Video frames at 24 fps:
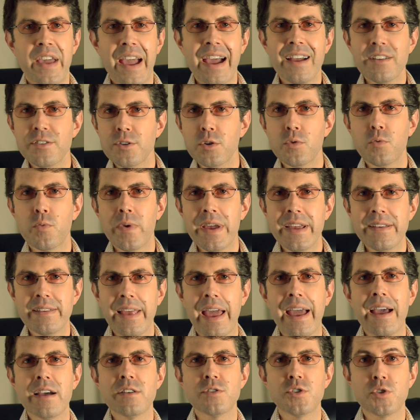They had to rate
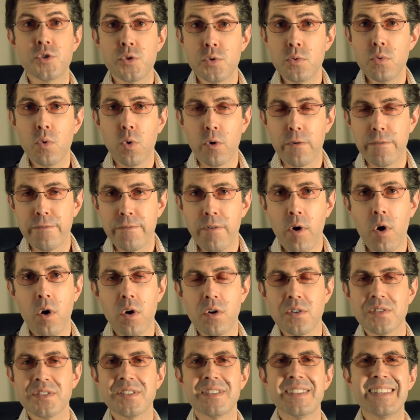as true or
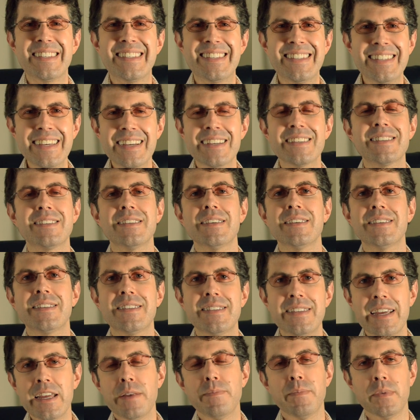false six
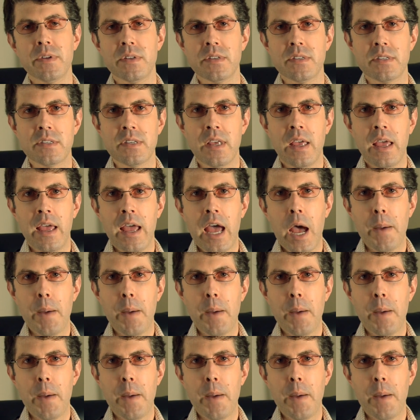statements